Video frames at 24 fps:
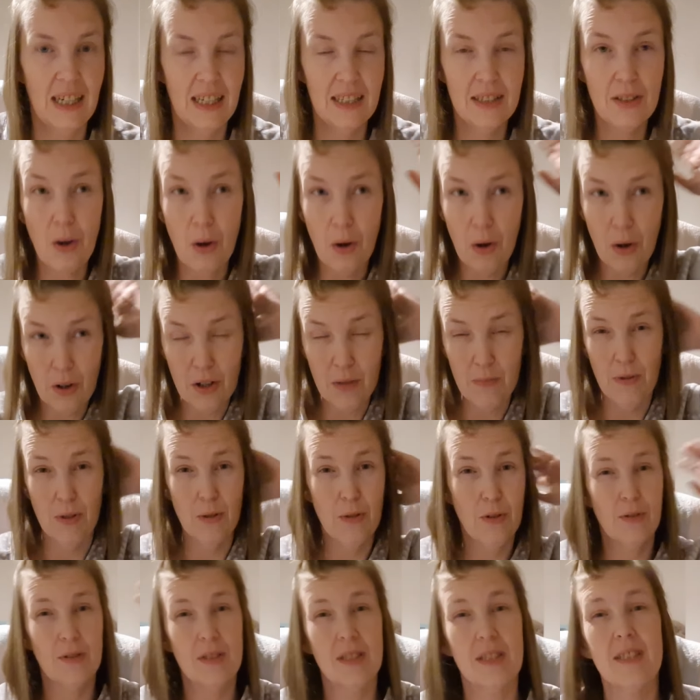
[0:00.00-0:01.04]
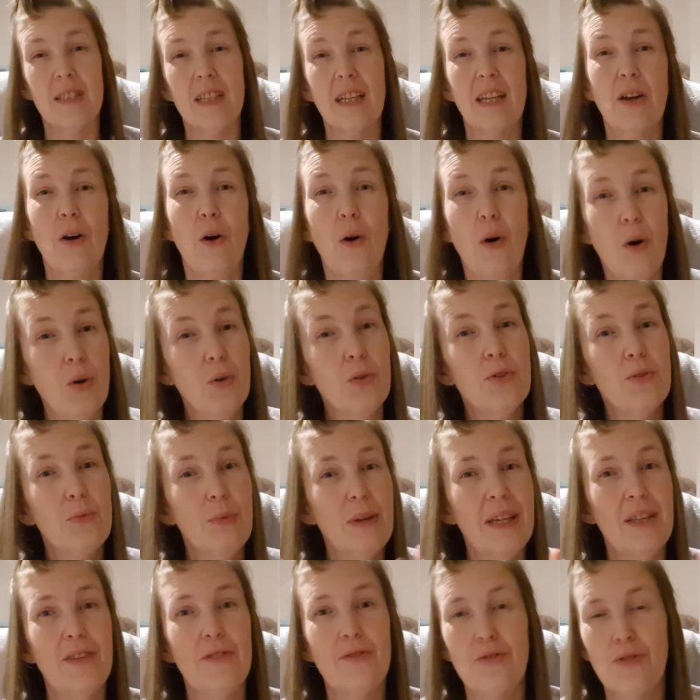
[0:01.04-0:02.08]
it's horrible because it's like all the
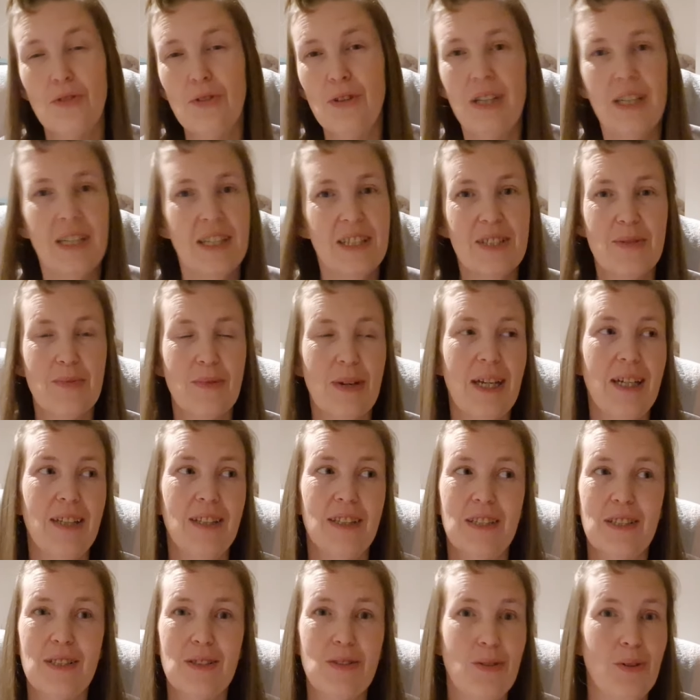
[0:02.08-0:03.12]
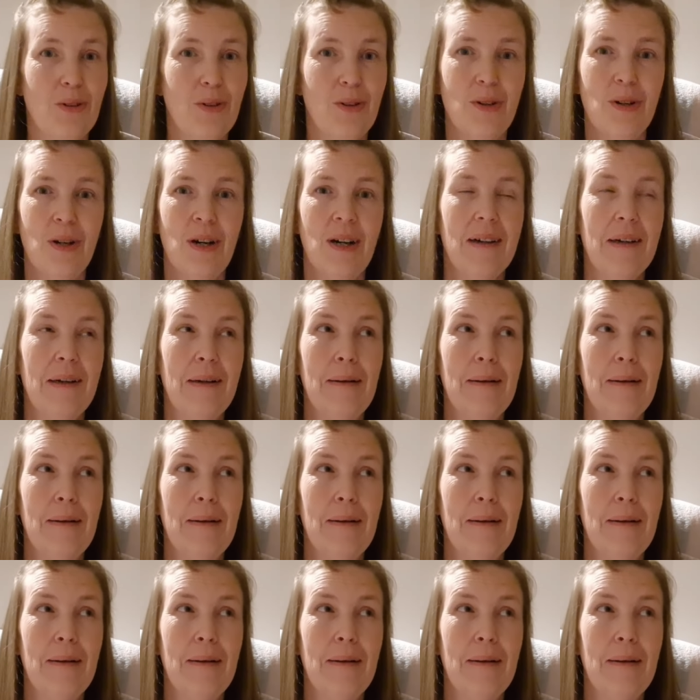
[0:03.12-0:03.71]
way through it as well. It's not